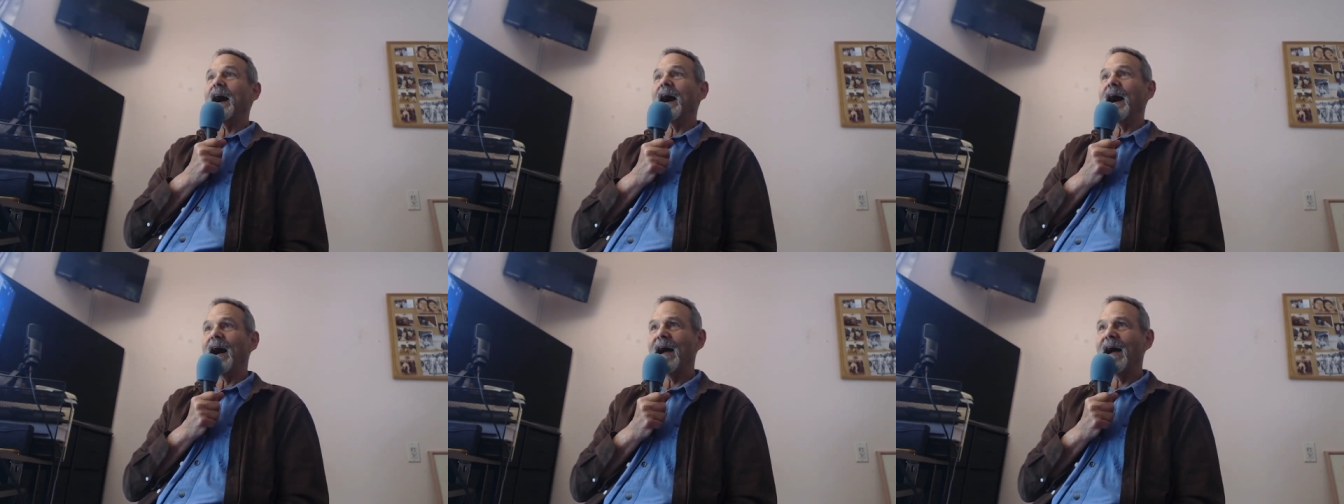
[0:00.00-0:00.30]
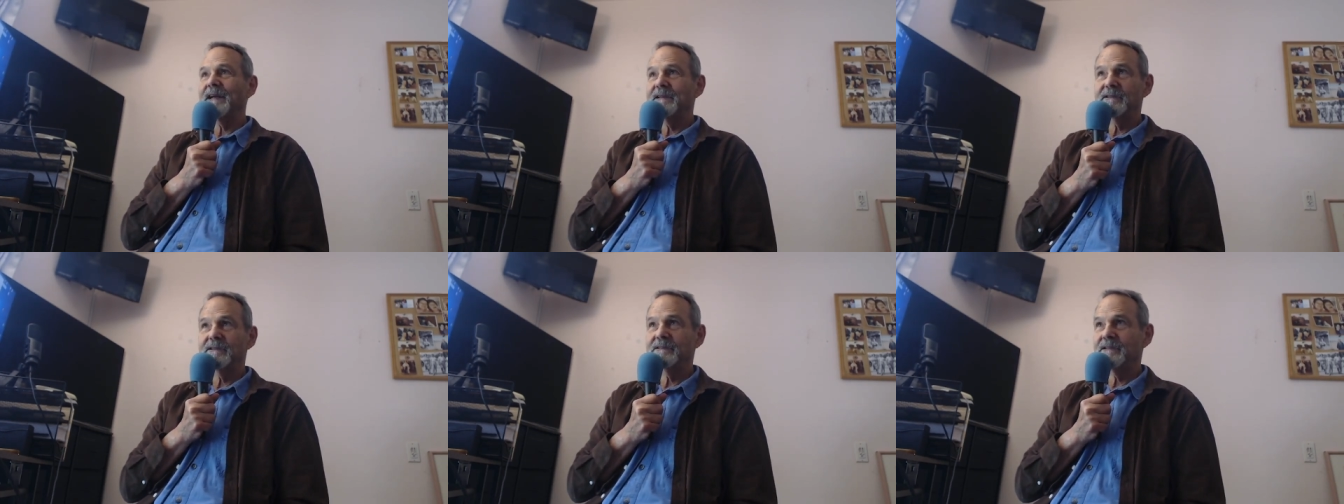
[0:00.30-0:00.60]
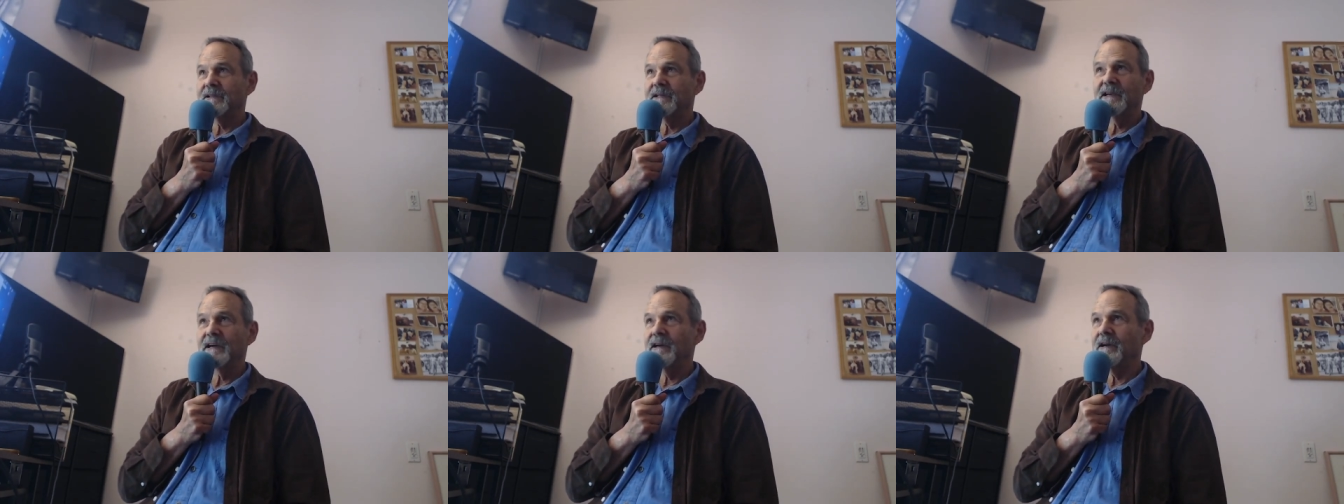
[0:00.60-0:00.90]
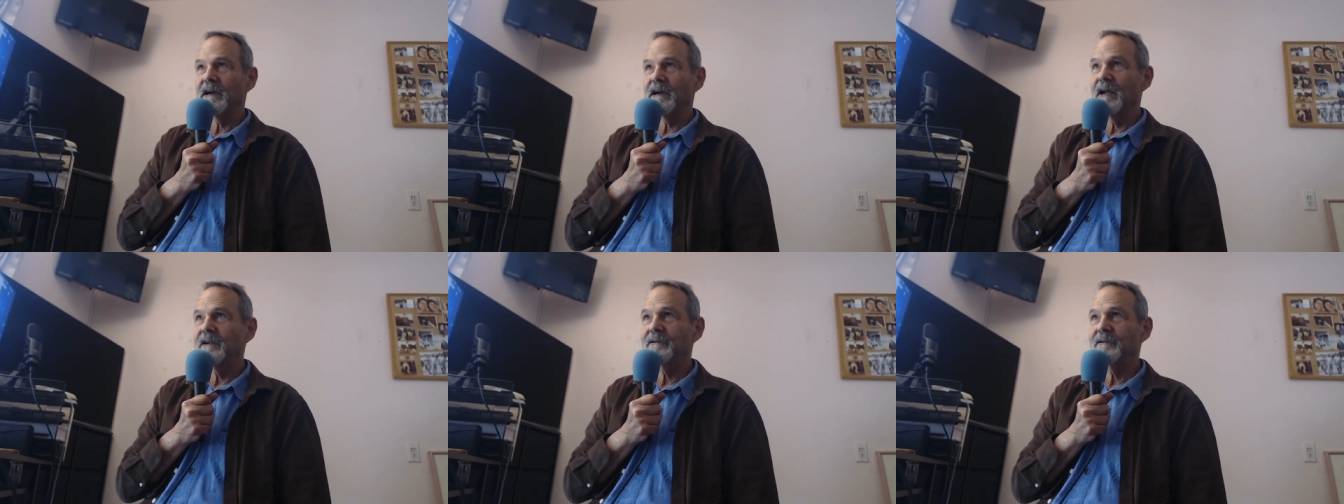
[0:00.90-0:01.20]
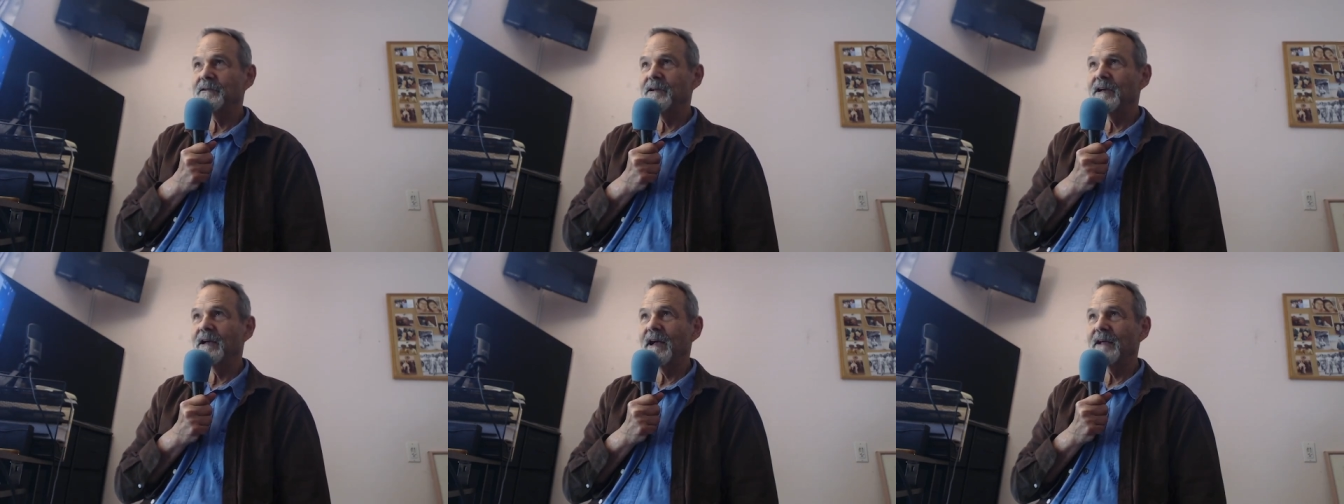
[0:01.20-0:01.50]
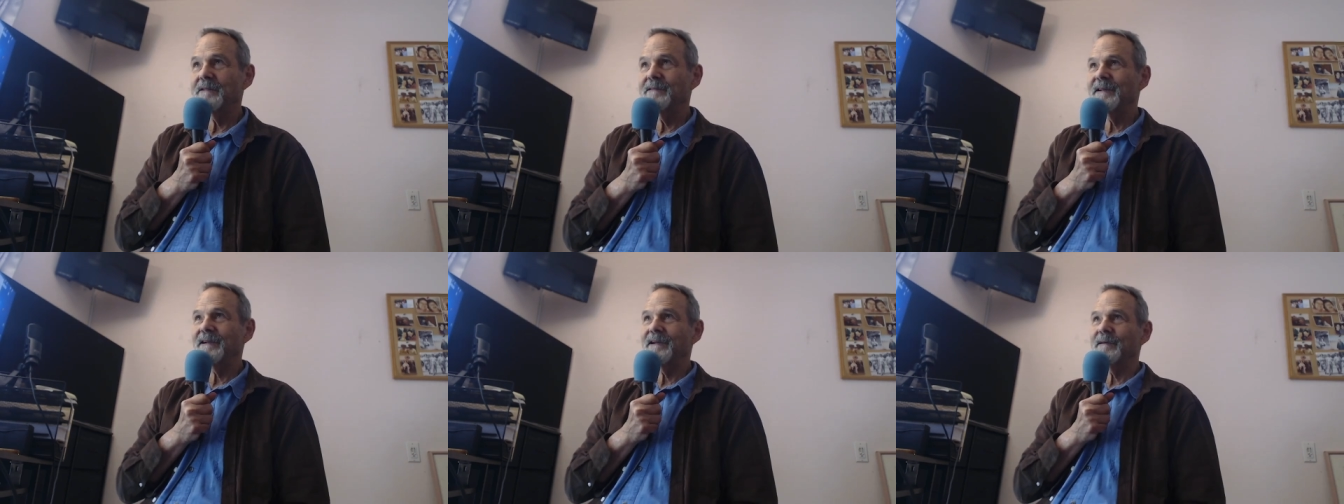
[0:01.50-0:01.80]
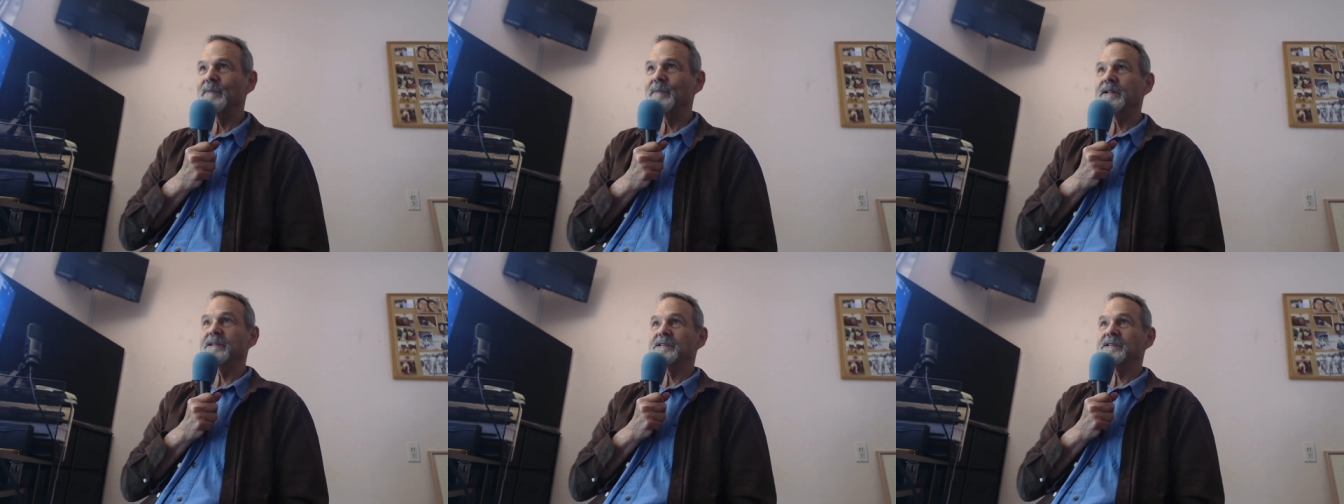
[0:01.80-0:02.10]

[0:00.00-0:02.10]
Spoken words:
I don't care. I think I'm on the